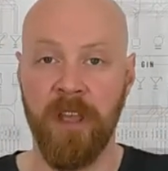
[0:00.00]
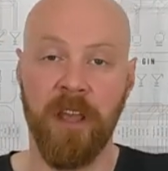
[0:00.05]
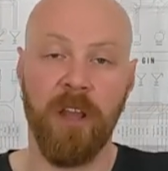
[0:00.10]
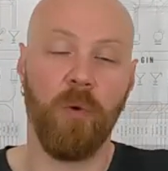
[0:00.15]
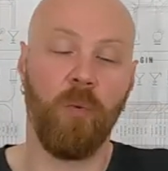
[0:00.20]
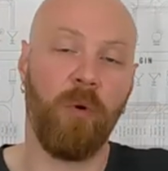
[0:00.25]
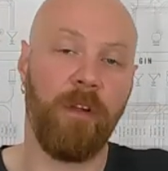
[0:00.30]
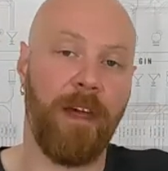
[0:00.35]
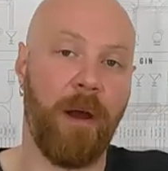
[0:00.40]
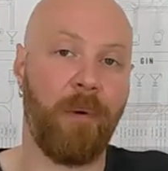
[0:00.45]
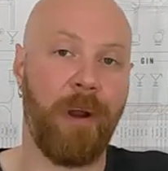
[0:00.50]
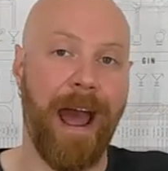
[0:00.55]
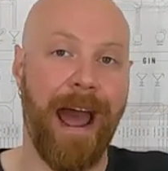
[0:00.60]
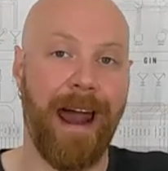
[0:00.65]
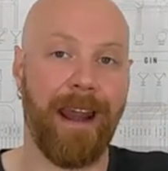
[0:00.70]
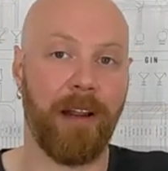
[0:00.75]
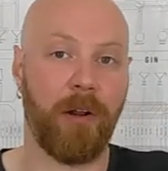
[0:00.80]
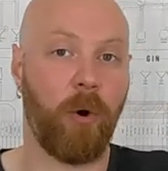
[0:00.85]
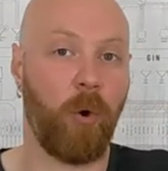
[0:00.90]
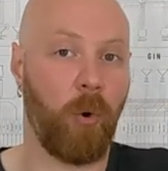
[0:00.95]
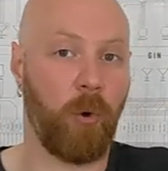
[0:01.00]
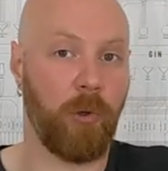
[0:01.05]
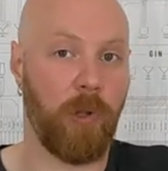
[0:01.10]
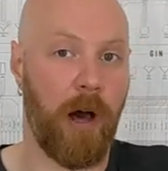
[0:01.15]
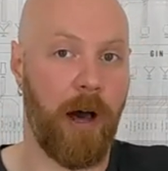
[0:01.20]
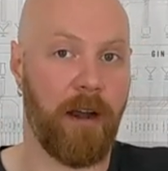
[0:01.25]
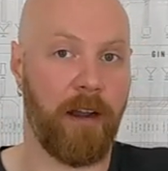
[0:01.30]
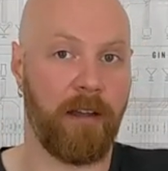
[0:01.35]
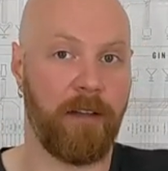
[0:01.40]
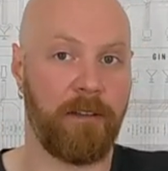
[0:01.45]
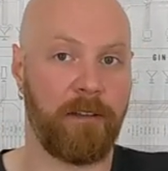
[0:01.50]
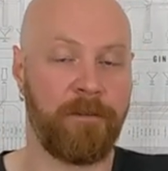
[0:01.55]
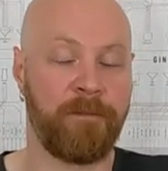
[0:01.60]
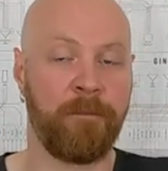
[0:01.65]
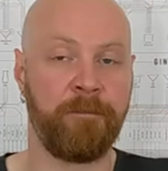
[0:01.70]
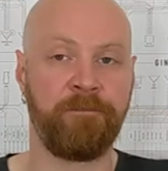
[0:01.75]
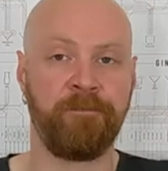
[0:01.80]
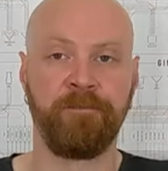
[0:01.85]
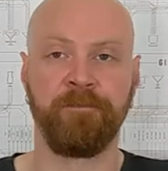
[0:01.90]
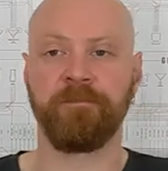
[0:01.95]
without adding a whole lot of
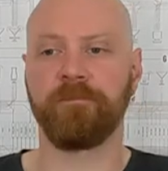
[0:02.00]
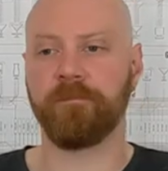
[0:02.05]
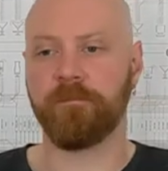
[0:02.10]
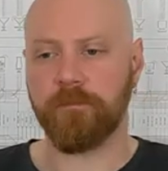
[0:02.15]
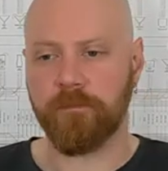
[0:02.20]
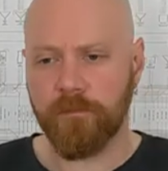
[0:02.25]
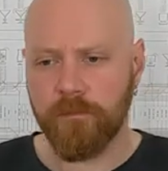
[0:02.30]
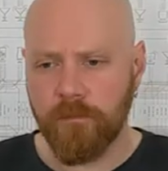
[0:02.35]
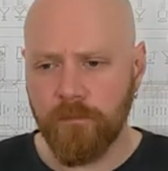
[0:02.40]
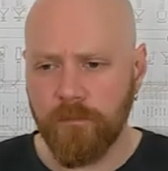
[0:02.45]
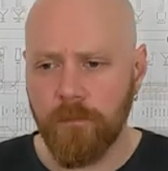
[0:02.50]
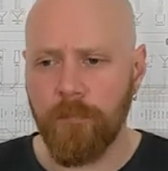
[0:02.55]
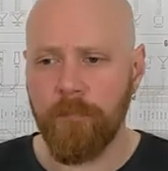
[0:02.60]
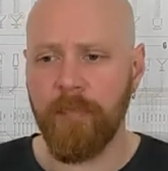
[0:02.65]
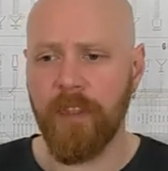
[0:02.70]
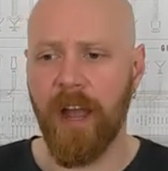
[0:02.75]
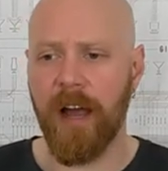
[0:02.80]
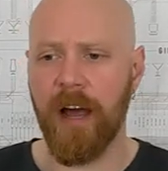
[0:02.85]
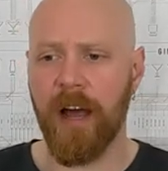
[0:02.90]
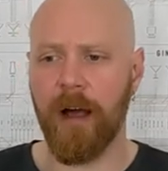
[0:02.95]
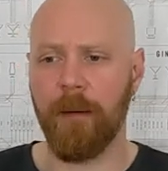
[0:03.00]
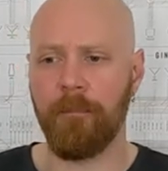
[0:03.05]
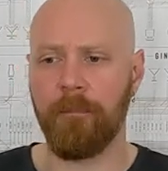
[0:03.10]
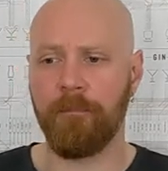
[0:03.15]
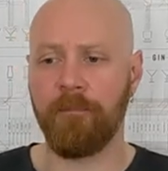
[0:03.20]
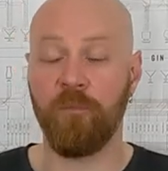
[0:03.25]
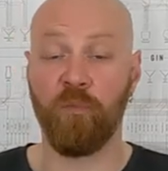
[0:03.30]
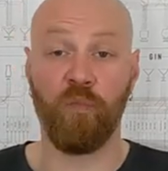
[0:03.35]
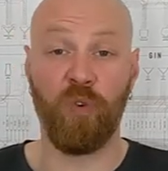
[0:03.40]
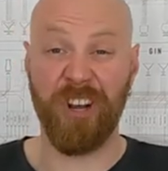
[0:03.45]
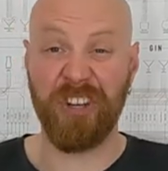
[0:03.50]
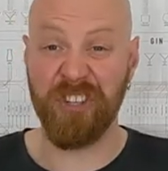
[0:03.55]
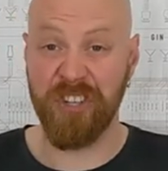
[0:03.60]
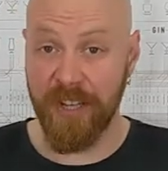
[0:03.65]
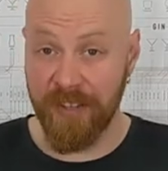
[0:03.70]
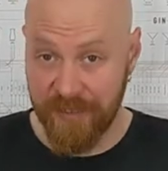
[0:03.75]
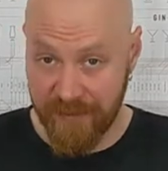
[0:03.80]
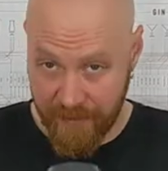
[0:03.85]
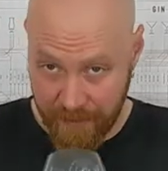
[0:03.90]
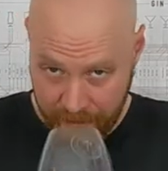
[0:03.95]
um,
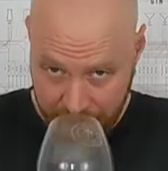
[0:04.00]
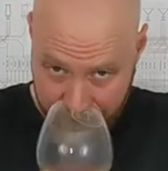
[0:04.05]
richness